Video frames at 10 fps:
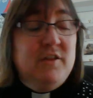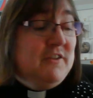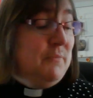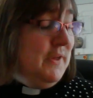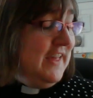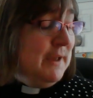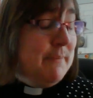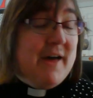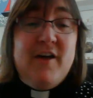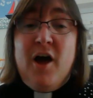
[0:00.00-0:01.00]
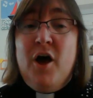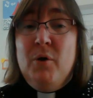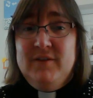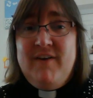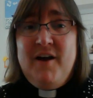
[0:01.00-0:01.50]
So if we think about the
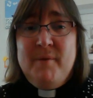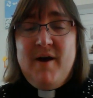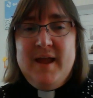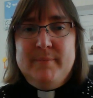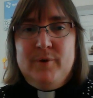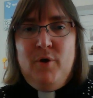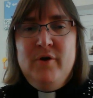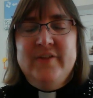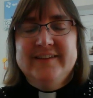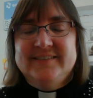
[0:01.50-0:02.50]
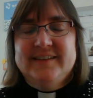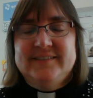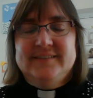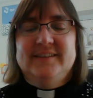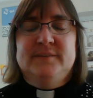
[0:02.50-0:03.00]
whole of our Bible, or those
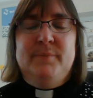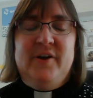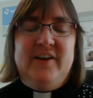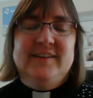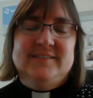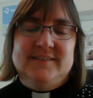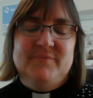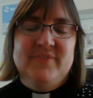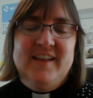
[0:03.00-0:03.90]
66 books,